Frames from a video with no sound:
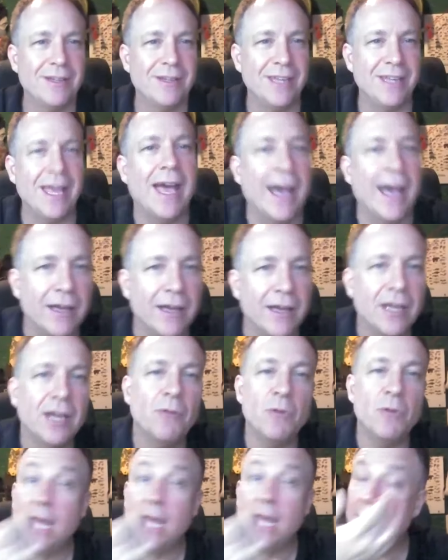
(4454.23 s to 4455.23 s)
yeah
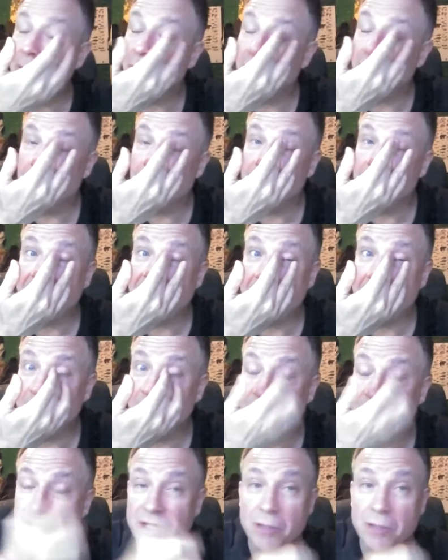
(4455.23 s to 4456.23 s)
we had one of those
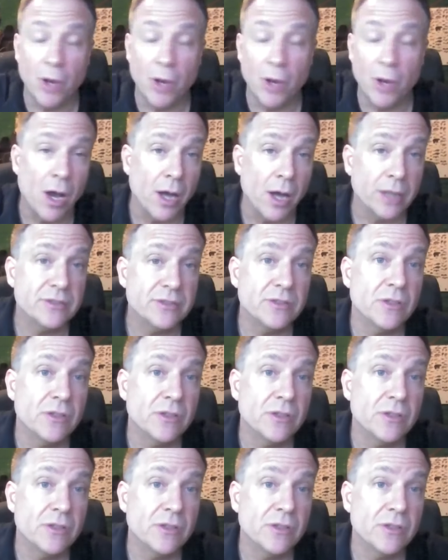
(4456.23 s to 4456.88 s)
cameras in the box